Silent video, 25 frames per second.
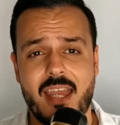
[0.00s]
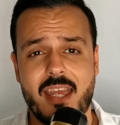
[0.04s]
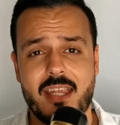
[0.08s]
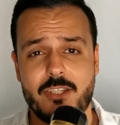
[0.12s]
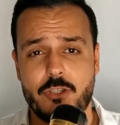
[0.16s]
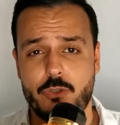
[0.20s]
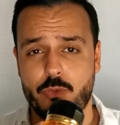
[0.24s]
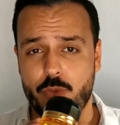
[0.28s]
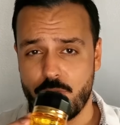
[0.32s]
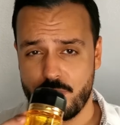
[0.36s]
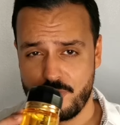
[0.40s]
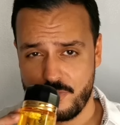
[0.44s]

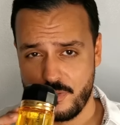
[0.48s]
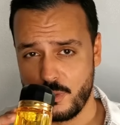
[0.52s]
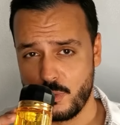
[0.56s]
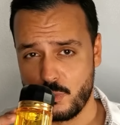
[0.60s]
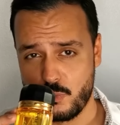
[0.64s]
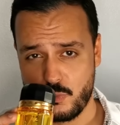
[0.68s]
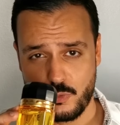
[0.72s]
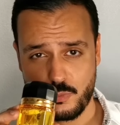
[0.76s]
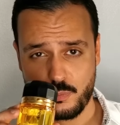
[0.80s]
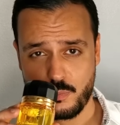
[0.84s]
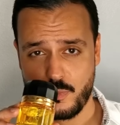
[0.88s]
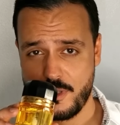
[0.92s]
and you will fill
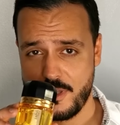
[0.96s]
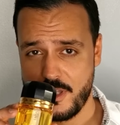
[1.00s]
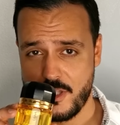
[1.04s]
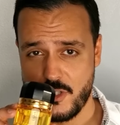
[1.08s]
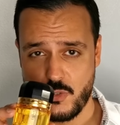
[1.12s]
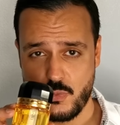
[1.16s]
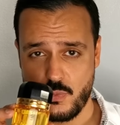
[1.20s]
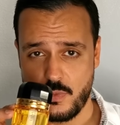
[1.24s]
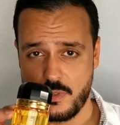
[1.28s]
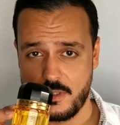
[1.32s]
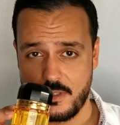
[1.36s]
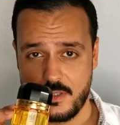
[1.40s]
a room with
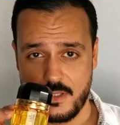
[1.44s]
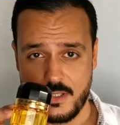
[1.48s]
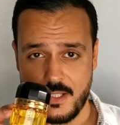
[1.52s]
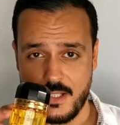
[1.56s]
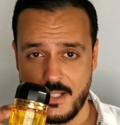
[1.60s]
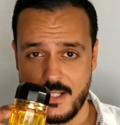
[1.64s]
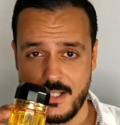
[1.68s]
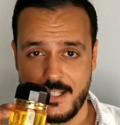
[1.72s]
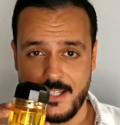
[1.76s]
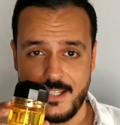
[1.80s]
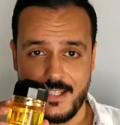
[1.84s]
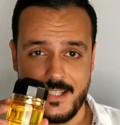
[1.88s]
this one.
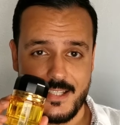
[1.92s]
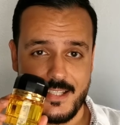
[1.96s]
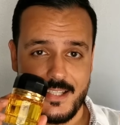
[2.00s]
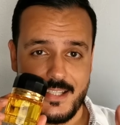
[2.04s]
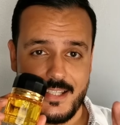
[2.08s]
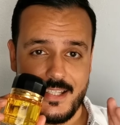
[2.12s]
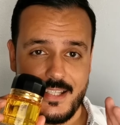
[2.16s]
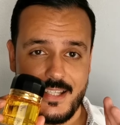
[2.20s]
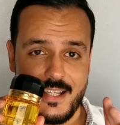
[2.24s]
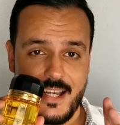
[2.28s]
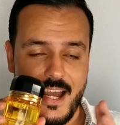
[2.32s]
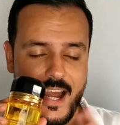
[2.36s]

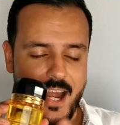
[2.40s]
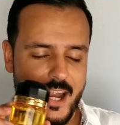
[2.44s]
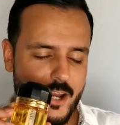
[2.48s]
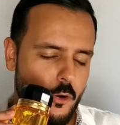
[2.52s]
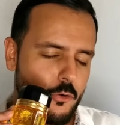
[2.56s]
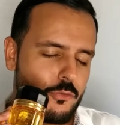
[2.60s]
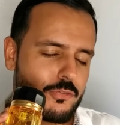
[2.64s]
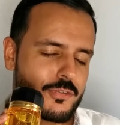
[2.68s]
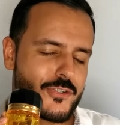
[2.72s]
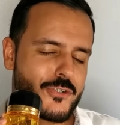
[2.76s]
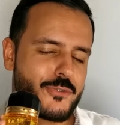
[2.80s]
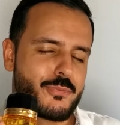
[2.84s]

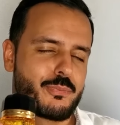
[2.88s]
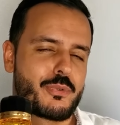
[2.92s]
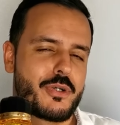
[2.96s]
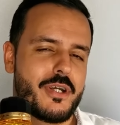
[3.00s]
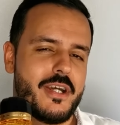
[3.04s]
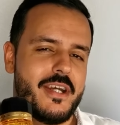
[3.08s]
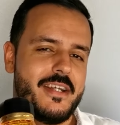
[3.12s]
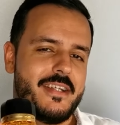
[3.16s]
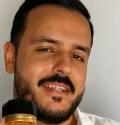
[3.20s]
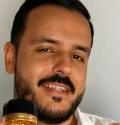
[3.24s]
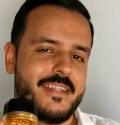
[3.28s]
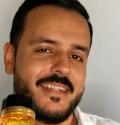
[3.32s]
I
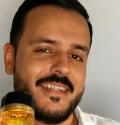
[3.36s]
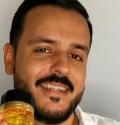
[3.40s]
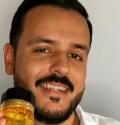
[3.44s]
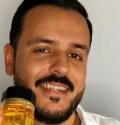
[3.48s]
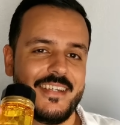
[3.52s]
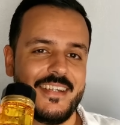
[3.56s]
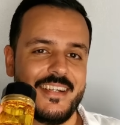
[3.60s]
oversprayed